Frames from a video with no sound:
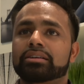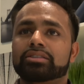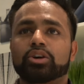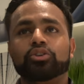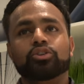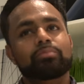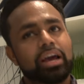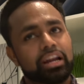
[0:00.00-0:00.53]
So
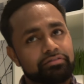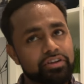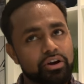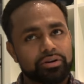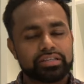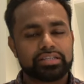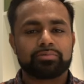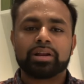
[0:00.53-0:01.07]
you might have
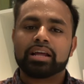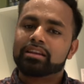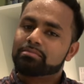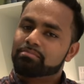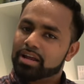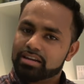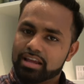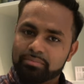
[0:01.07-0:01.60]
noticed that when I did
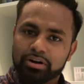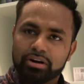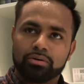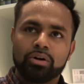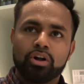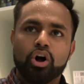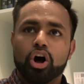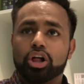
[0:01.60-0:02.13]
my
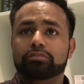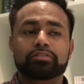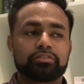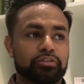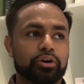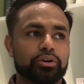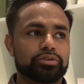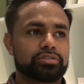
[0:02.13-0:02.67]
demo, all of the
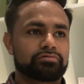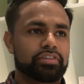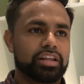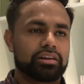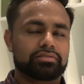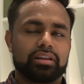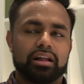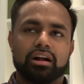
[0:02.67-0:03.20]
photos and
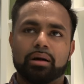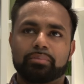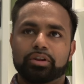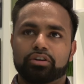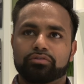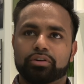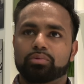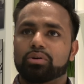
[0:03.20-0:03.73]
videos that I copied
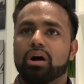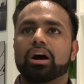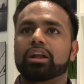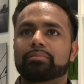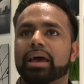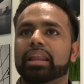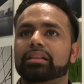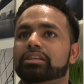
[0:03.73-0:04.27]
over were
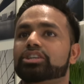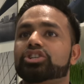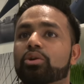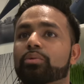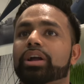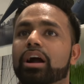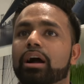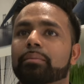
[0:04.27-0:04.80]
automatically
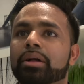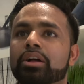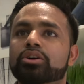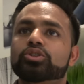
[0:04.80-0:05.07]
showing up.